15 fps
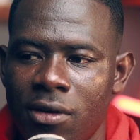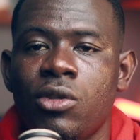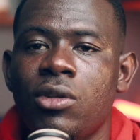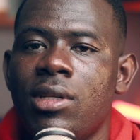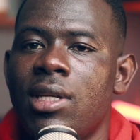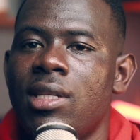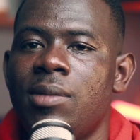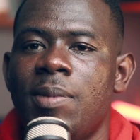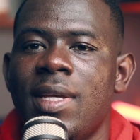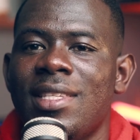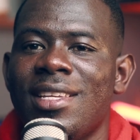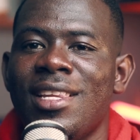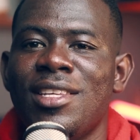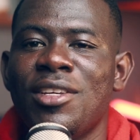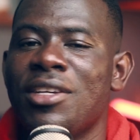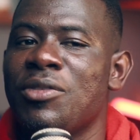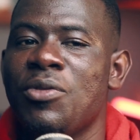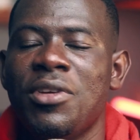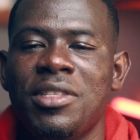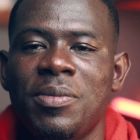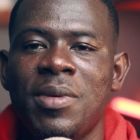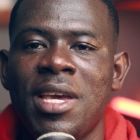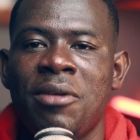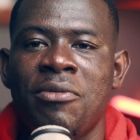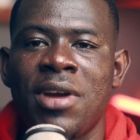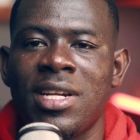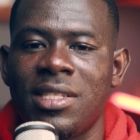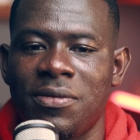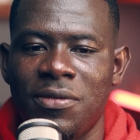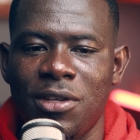So this is basically just going to be a
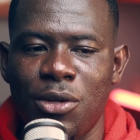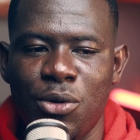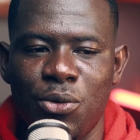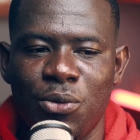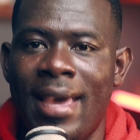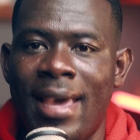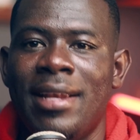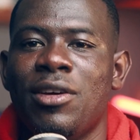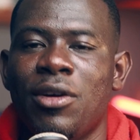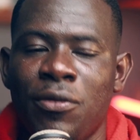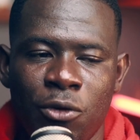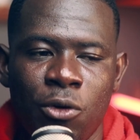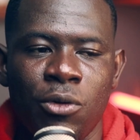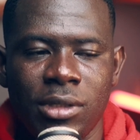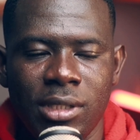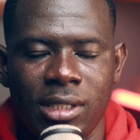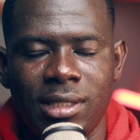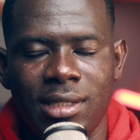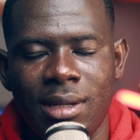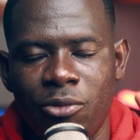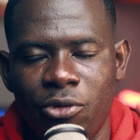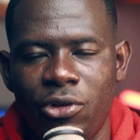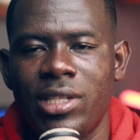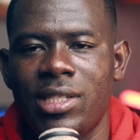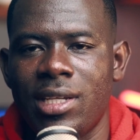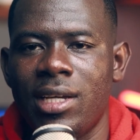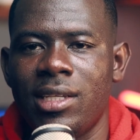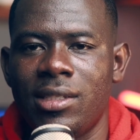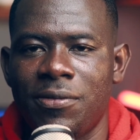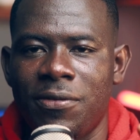rant video and of course some
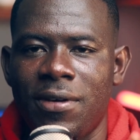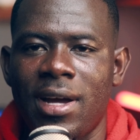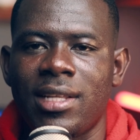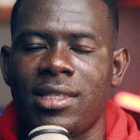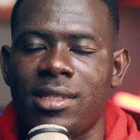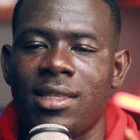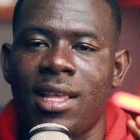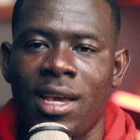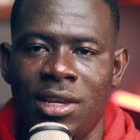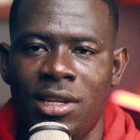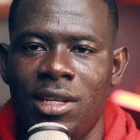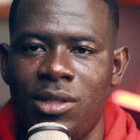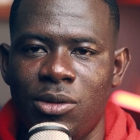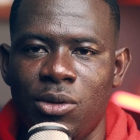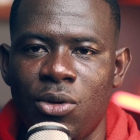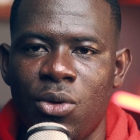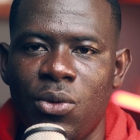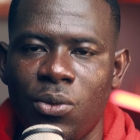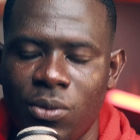research facts that you need to know.